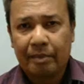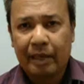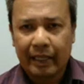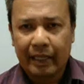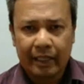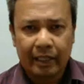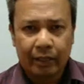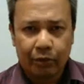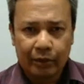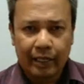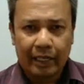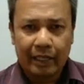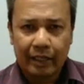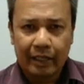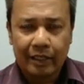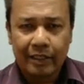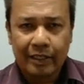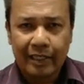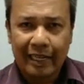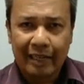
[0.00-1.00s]
I think you can
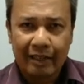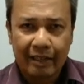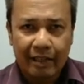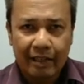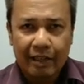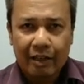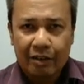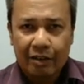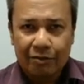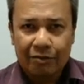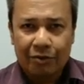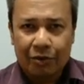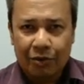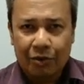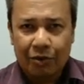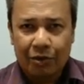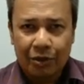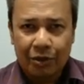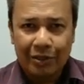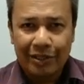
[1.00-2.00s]
understand,
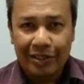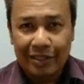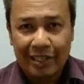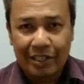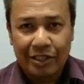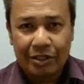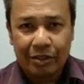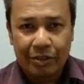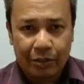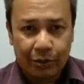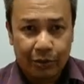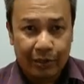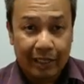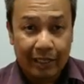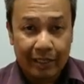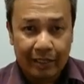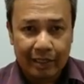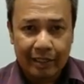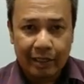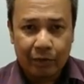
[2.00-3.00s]
for your internationals, you
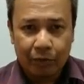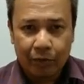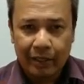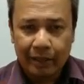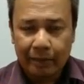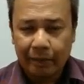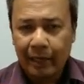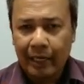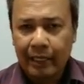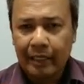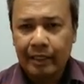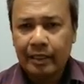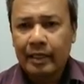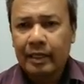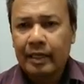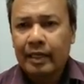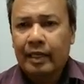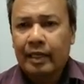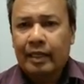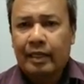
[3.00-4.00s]
can understand what it means.
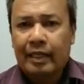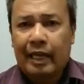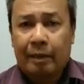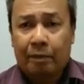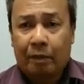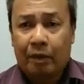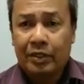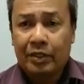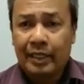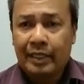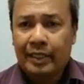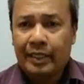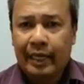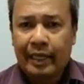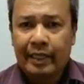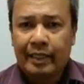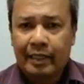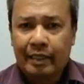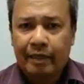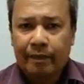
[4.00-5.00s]
The hypothesis
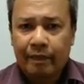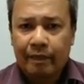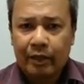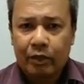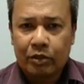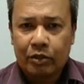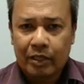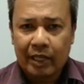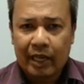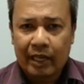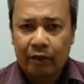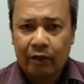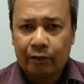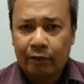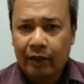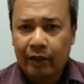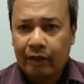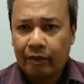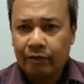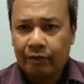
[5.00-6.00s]
says you start
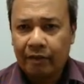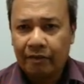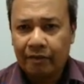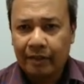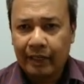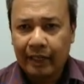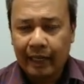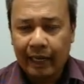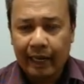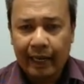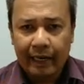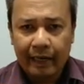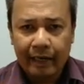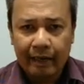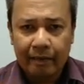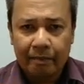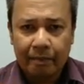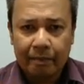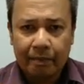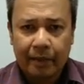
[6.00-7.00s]
off with
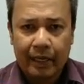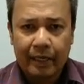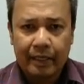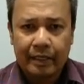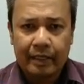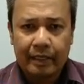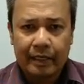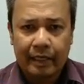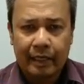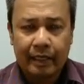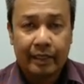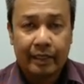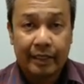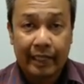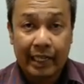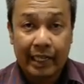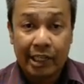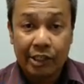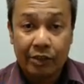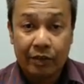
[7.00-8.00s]
15N, but in the
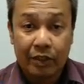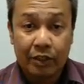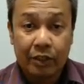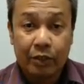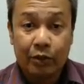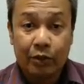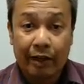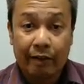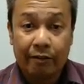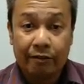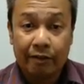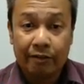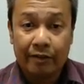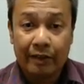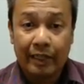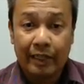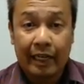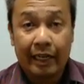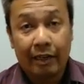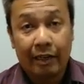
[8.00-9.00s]
second generation you have
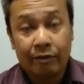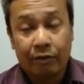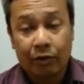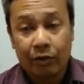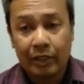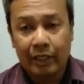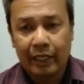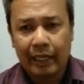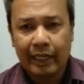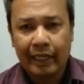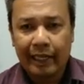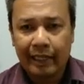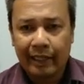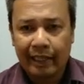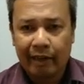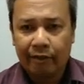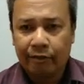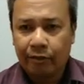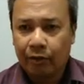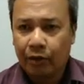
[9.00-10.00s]
15N and 14N, and
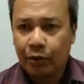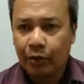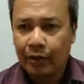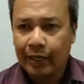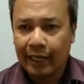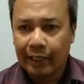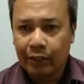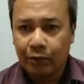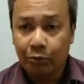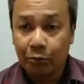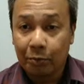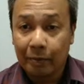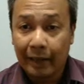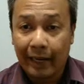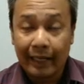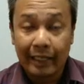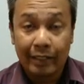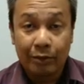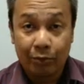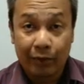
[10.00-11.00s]
therefore you get two
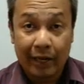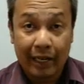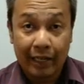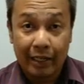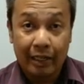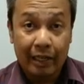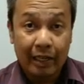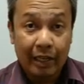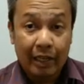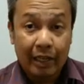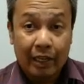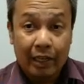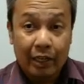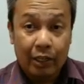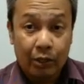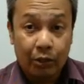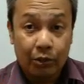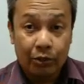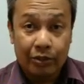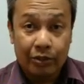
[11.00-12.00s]
bands when
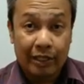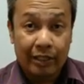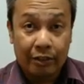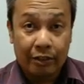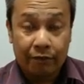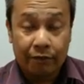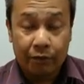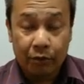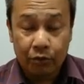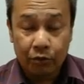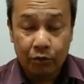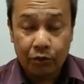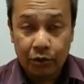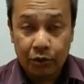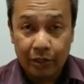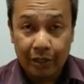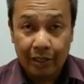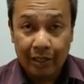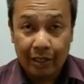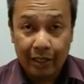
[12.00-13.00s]
you
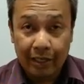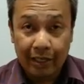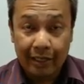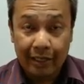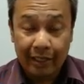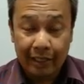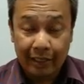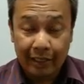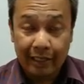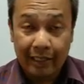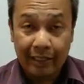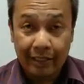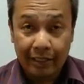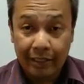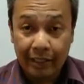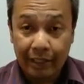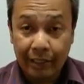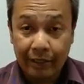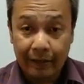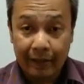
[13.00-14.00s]
centrifuge and then a
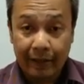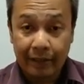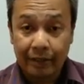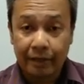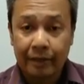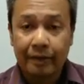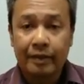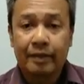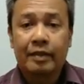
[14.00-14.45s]
density gradient.